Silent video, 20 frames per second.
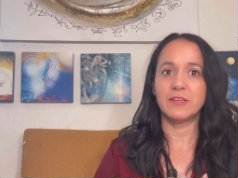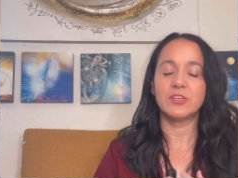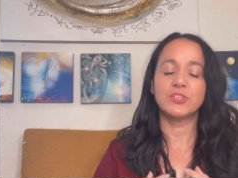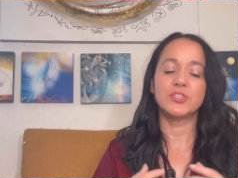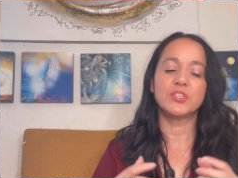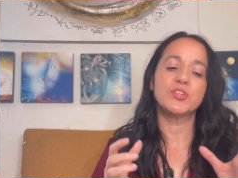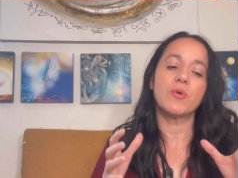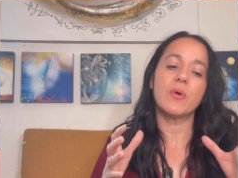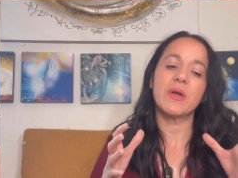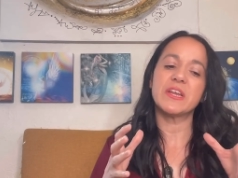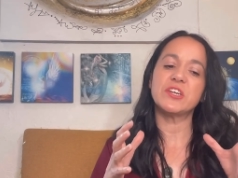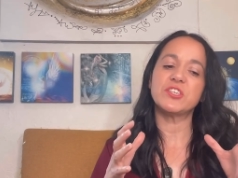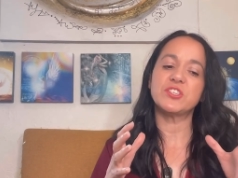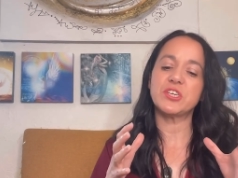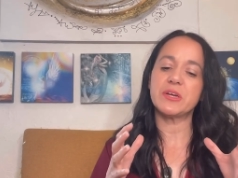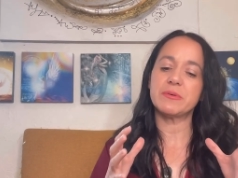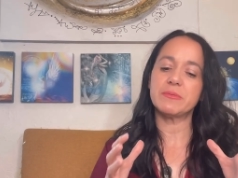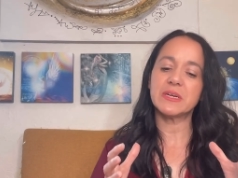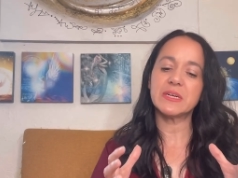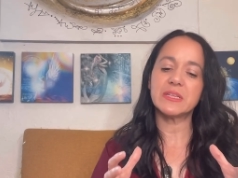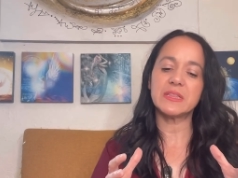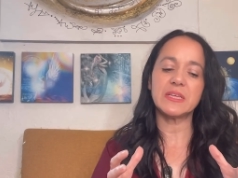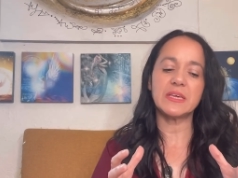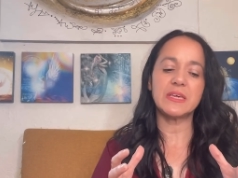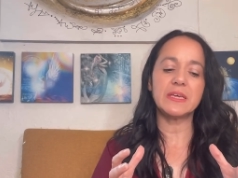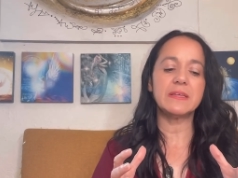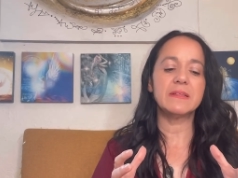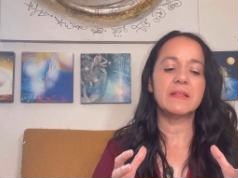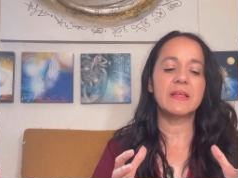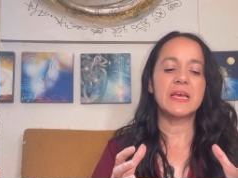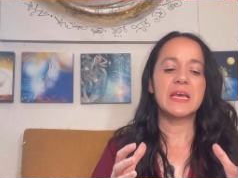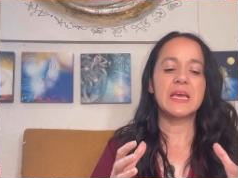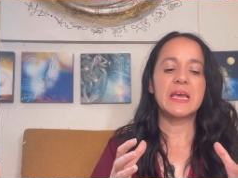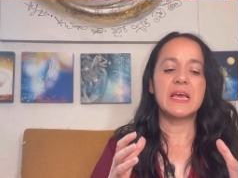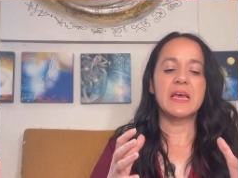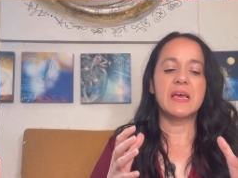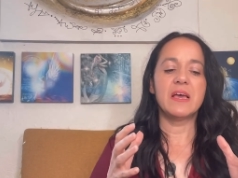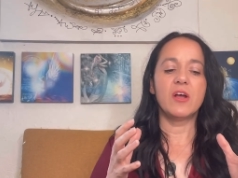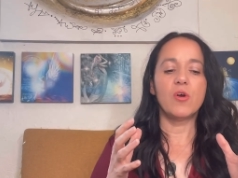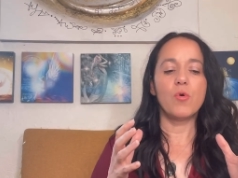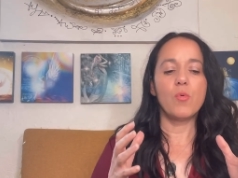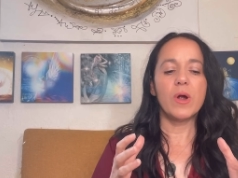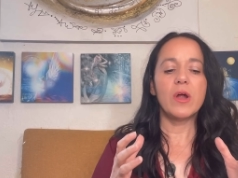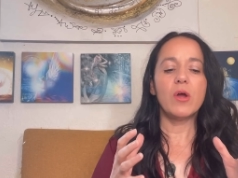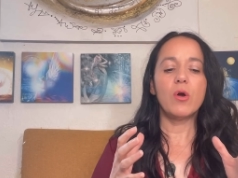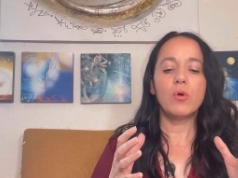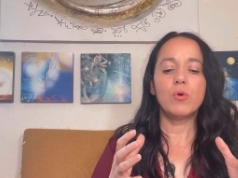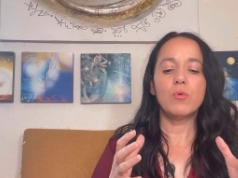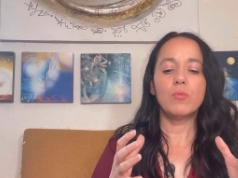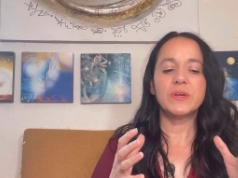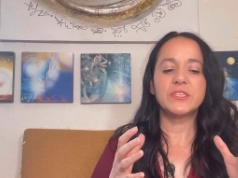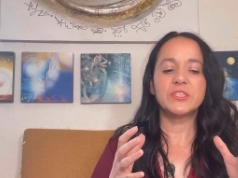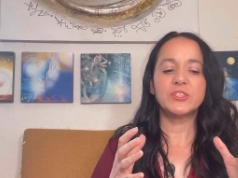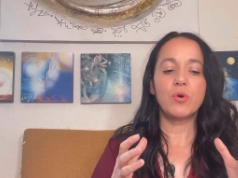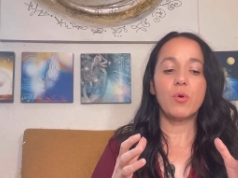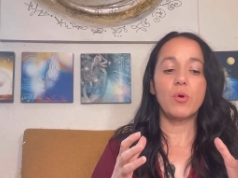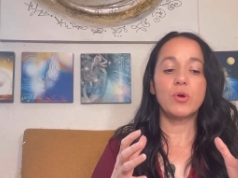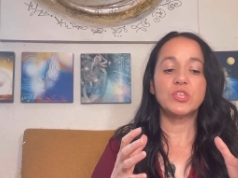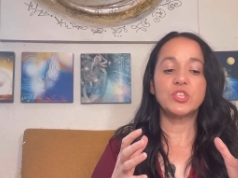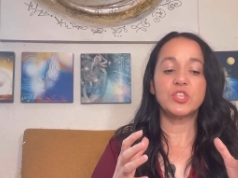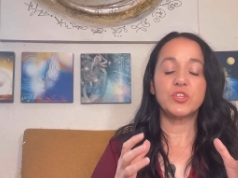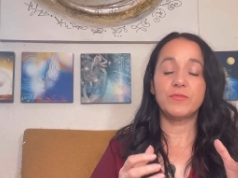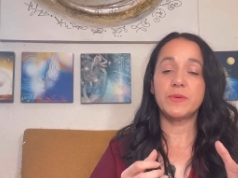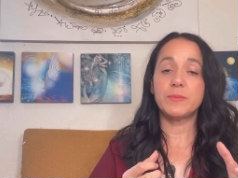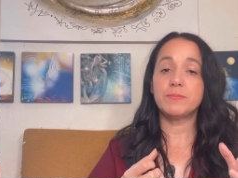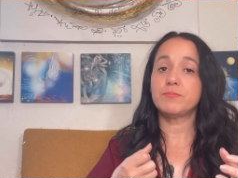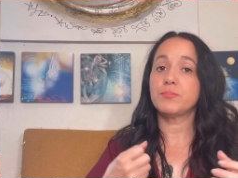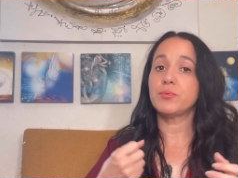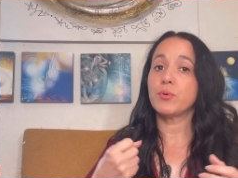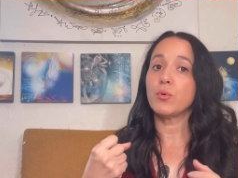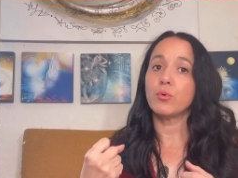So energetically, we're always going to be